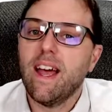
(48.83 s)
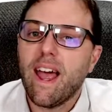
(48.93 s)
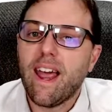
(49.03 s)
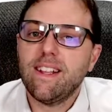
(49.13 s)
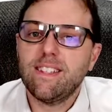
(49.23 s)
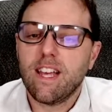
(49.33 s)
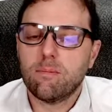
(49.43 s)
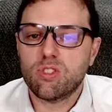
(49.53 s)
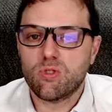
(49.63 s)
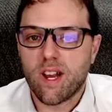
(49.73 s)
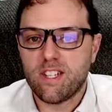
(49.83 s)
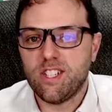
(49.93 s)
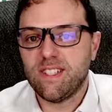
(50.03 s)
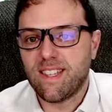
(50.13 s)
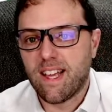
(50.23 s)
A T M
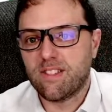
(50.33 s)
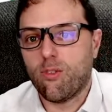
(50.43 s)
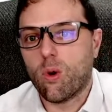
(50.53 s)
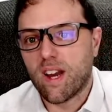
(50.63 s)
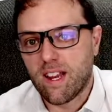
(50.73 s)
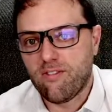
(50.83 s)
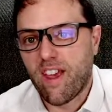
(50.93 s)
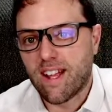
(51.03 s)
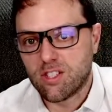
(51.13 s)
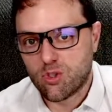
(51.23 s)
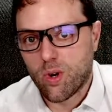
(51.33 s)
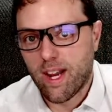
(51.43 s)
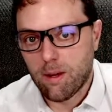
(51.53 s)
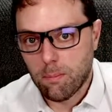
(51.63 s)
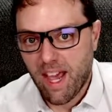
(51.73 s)
Strategy stands for Advanced
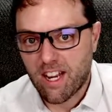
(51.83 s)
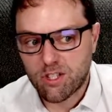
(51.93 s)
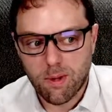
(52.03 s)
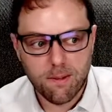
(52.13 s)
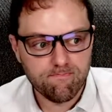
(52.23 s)
Trade Management.